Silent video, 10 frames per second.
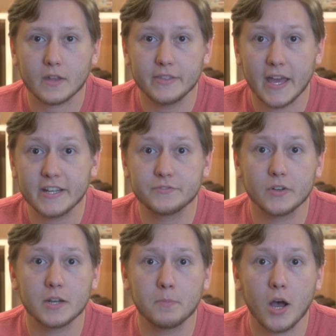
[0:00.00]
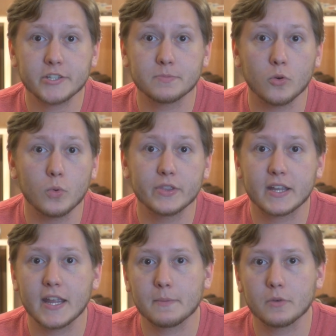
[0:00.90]
that is very possible with a
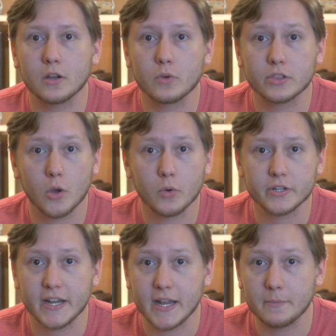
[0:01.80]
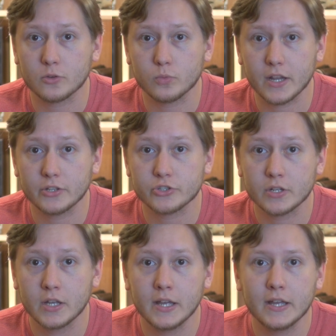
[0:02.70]
camera with lower dynamic range.
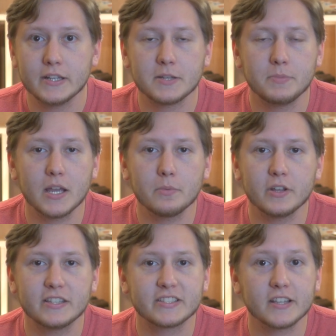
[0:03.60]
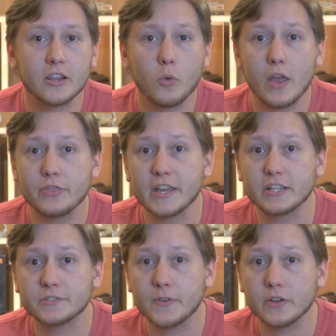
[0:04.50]
To be able to silhouette
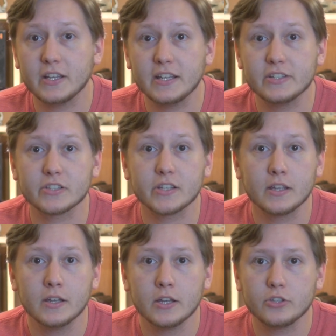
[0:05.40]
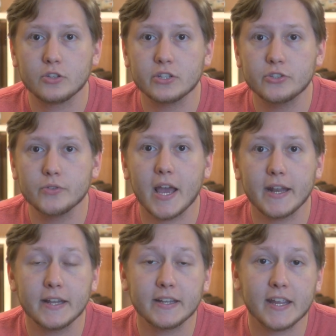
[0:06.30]
things very easily, you can do
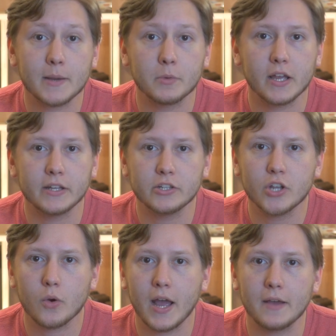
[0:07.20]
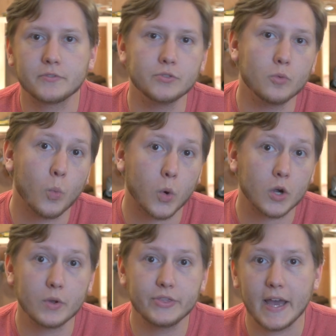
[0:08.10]
that in camera and you don't have to
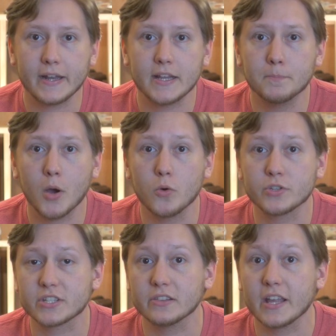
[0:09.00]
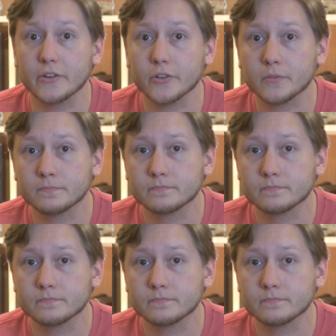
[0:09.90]
work with that in post later.